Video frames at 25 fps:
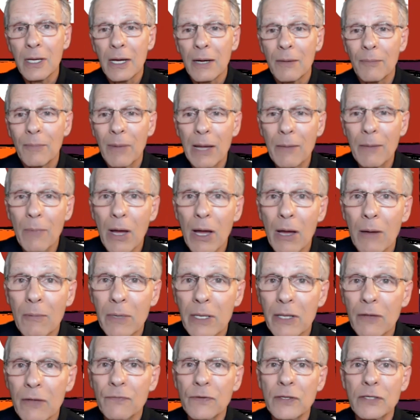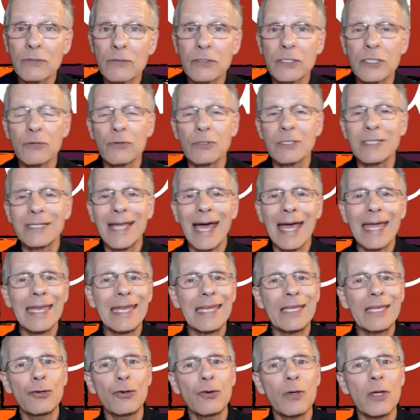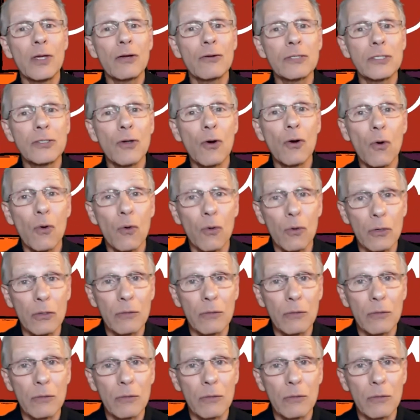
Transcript: My mom lived till she was 92 years old.